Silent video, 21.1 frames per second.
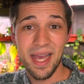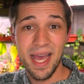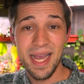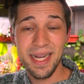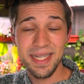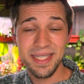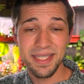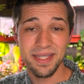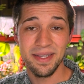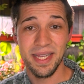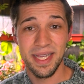
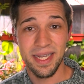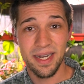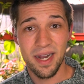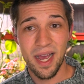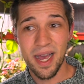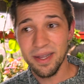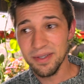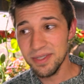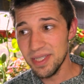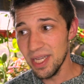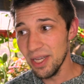Excellent.
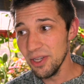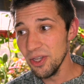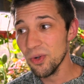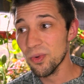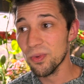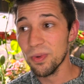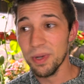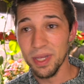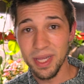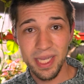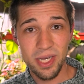I'll tell you
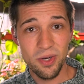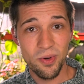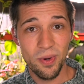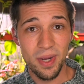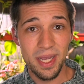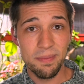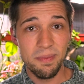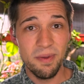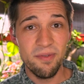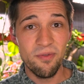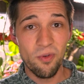really
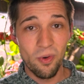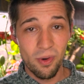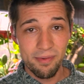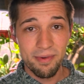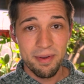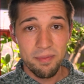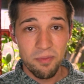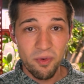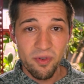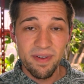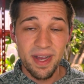quick before we
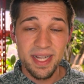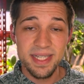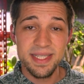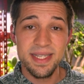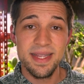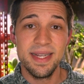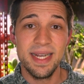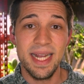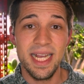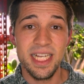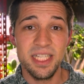move on to
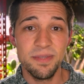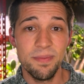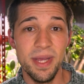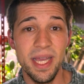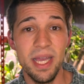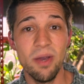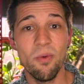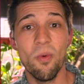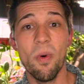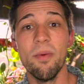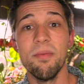the next
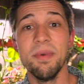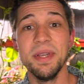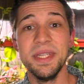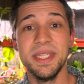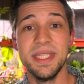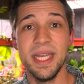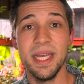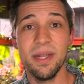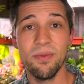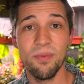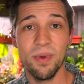plant, what we
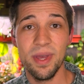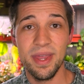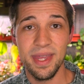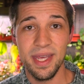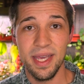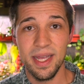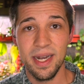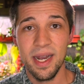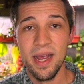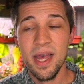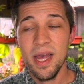did with
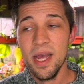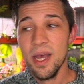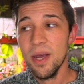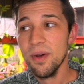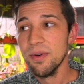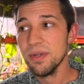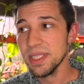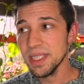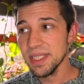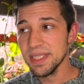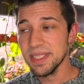it
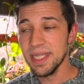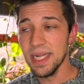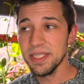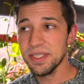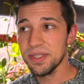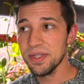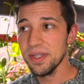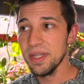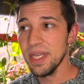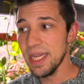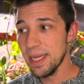was
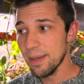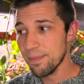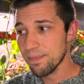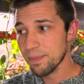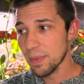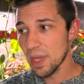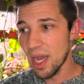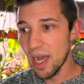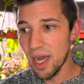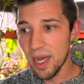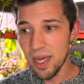essentially
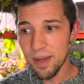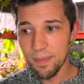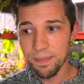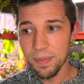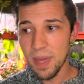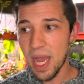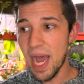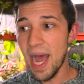um,